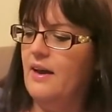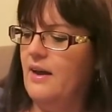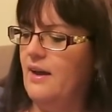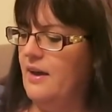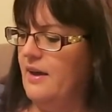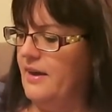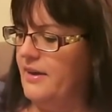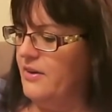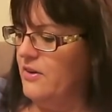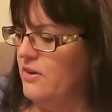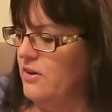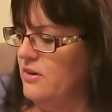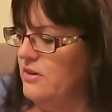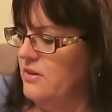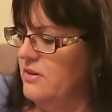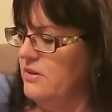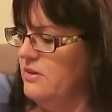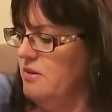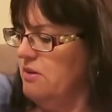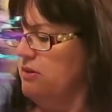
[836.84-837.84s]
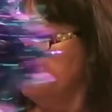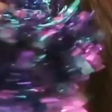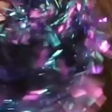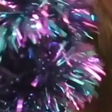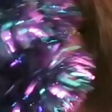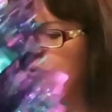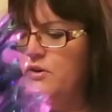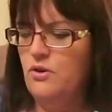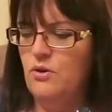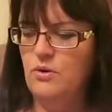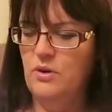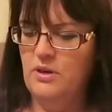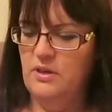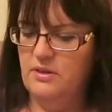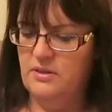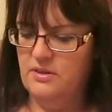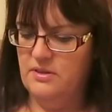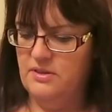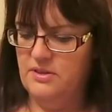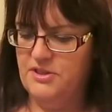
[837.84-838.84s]
I got two
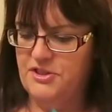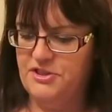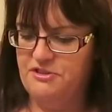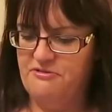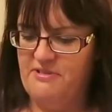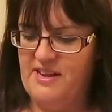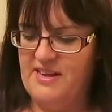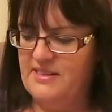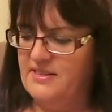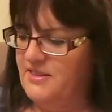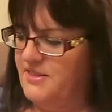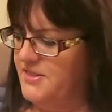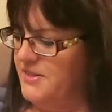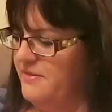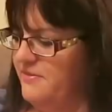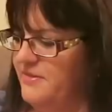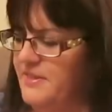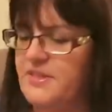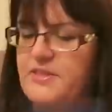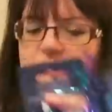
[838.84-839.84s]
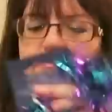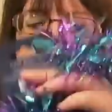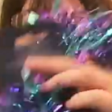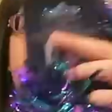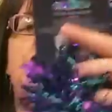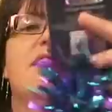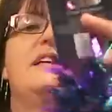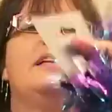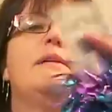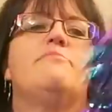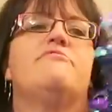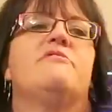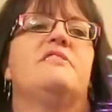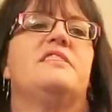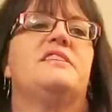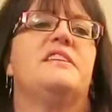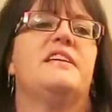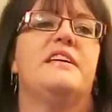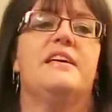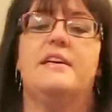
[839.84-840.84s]
strands of this really
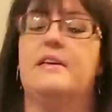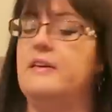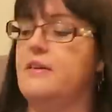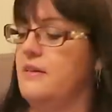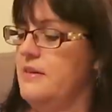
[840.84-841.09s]
pretty